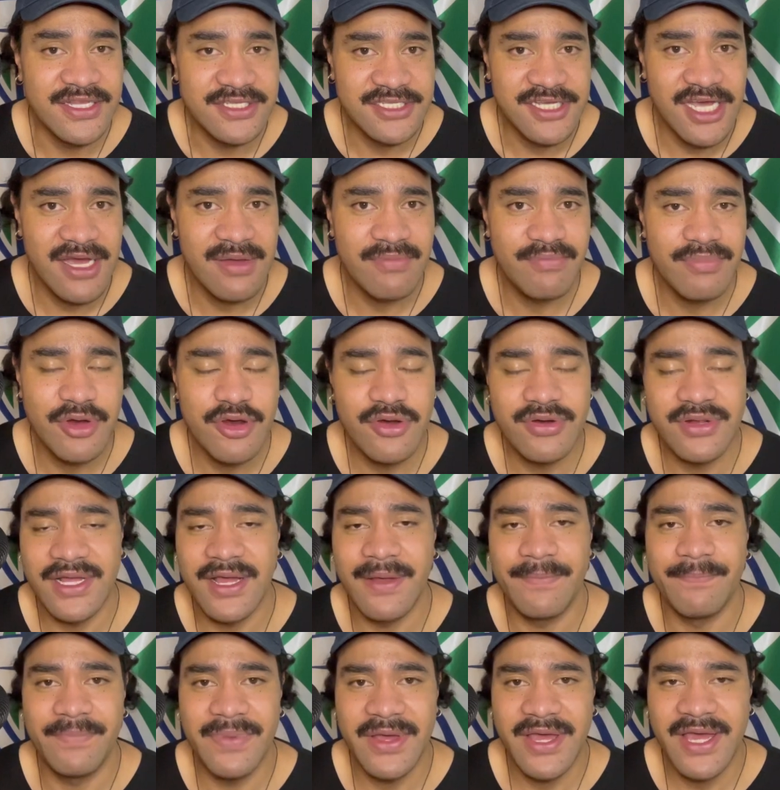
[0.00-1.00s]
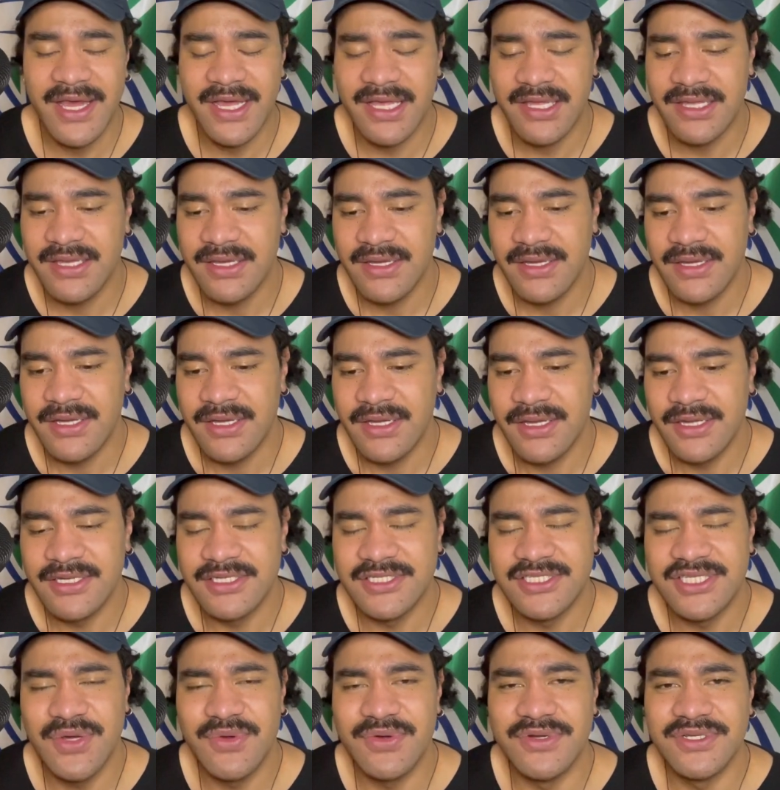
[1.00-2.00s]
time period, come back,
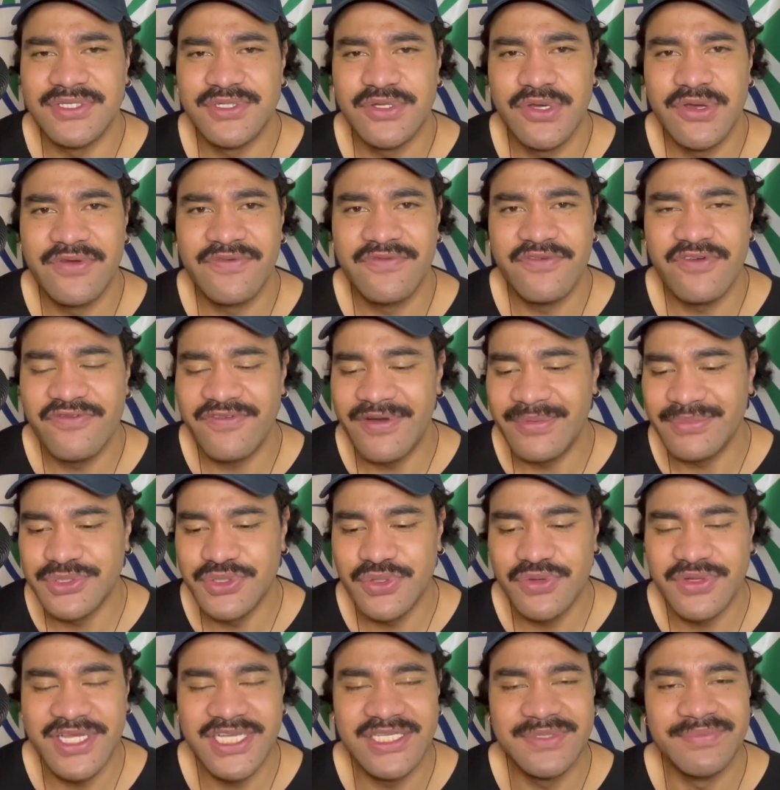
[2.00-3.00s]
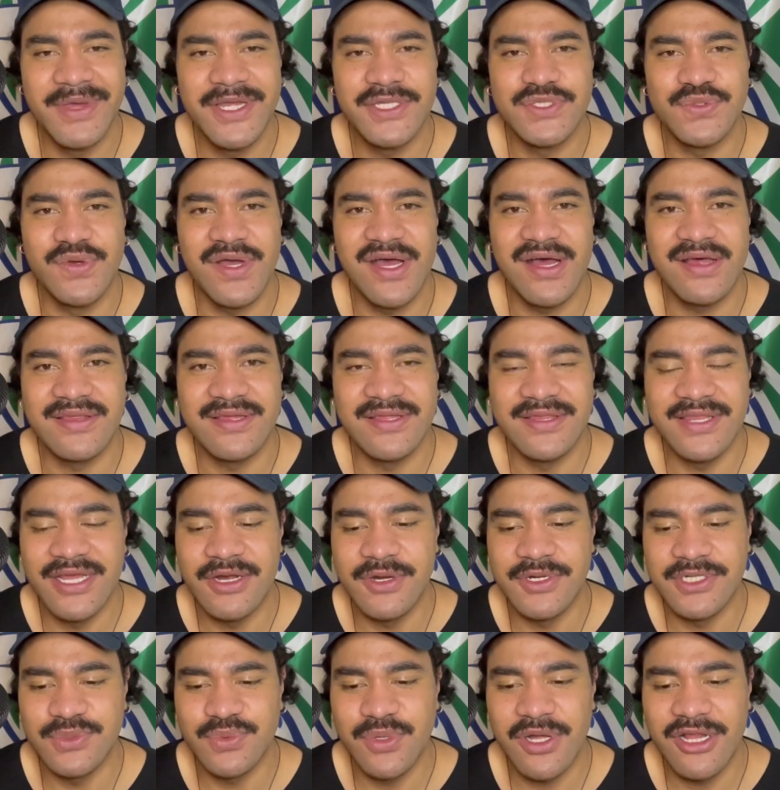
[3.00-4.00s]
so on and so forth. I'm sure there's mental health in
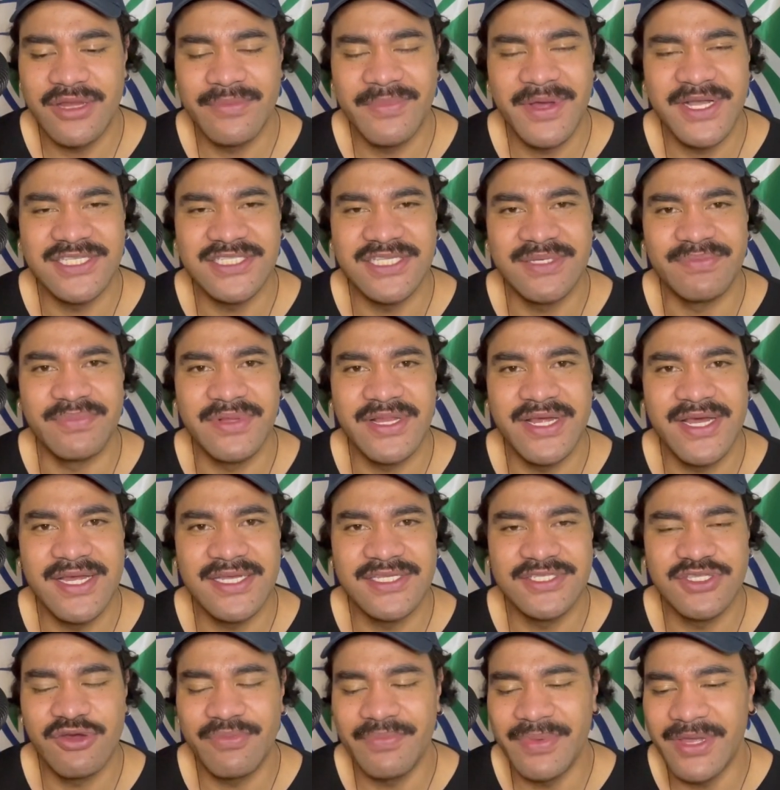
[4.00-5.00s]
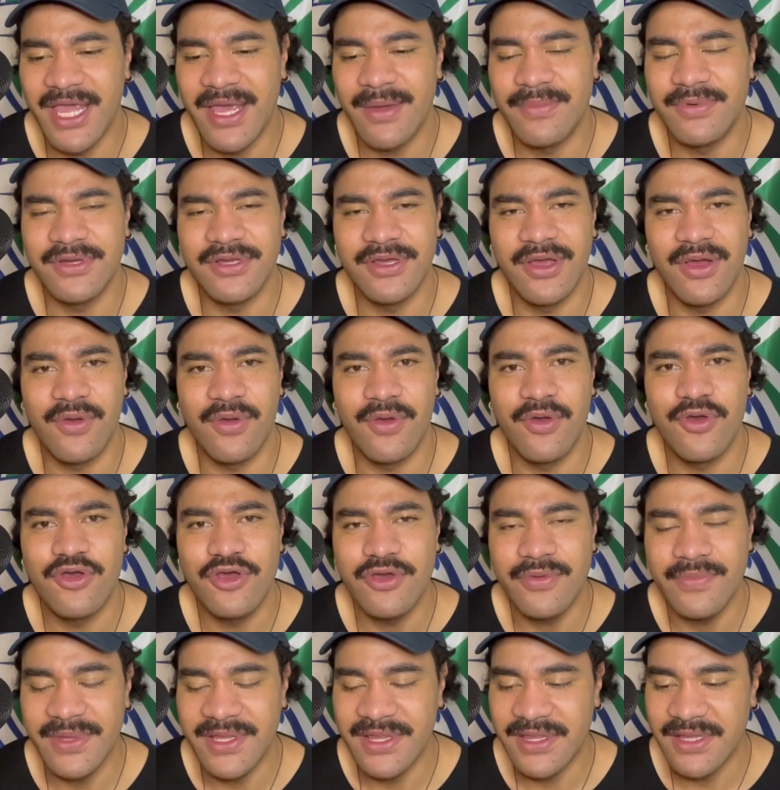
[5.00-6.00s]
there as well amongst the players, not being able to go
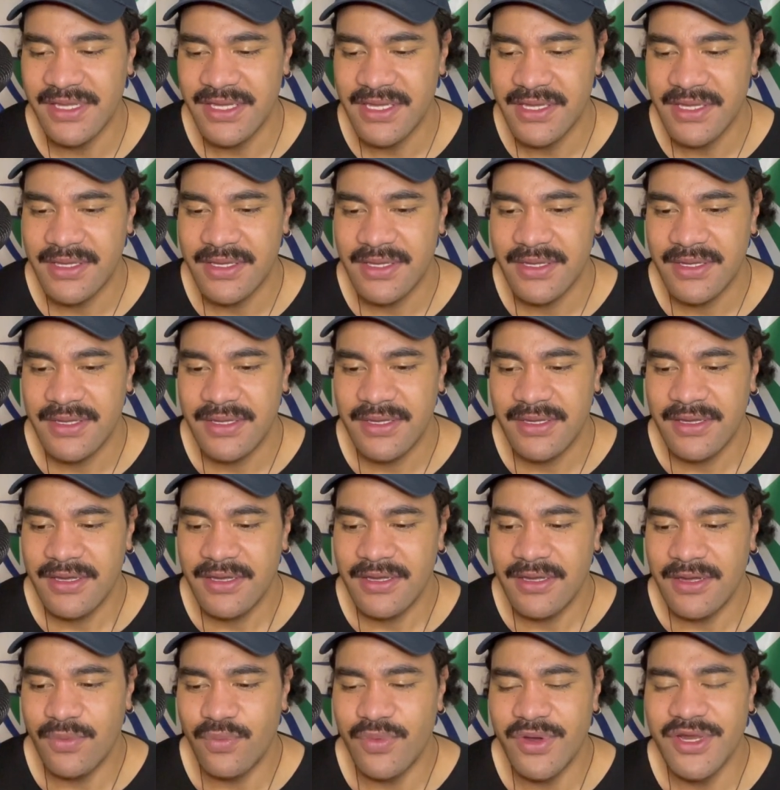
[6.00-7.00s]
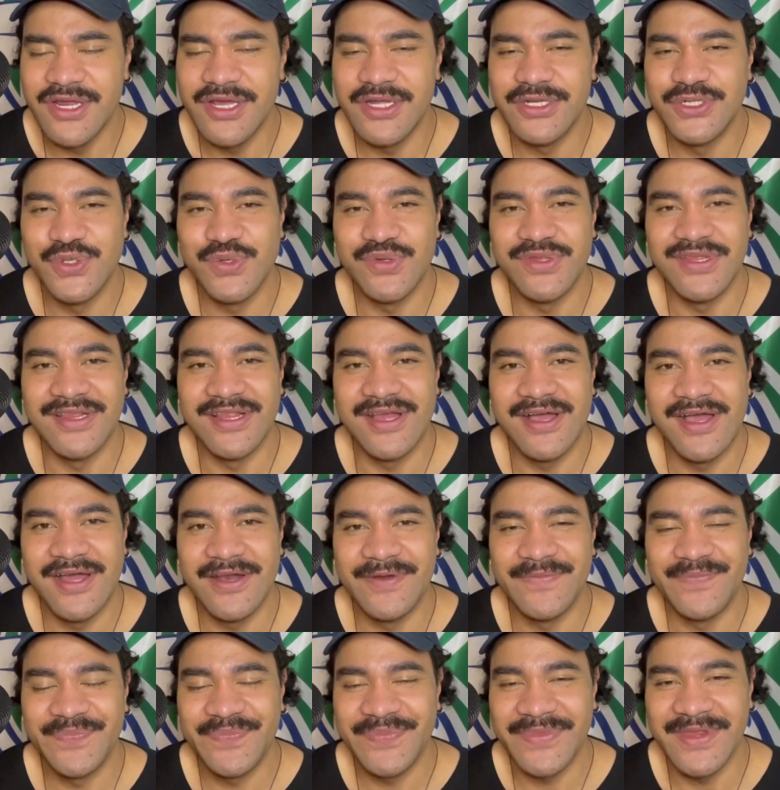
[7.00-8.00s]
home. And where do you draw the
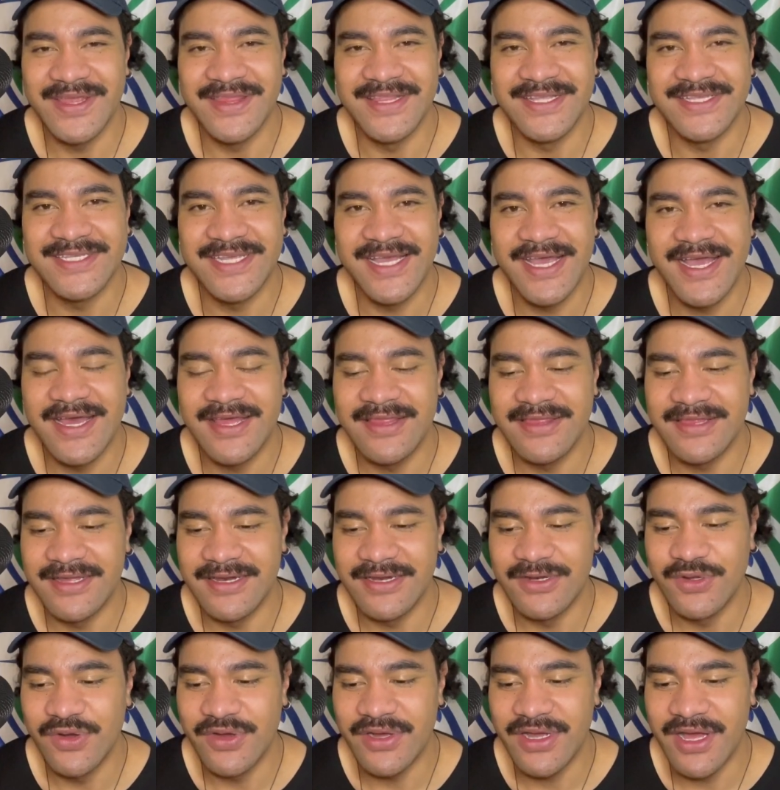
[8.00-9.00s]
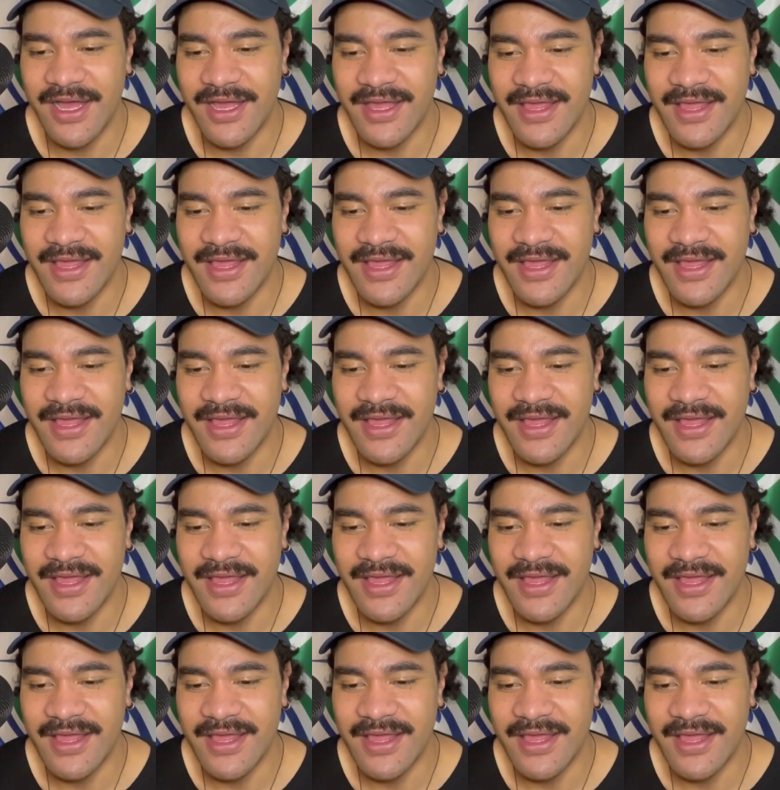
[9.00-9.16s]
line in the sand? And look,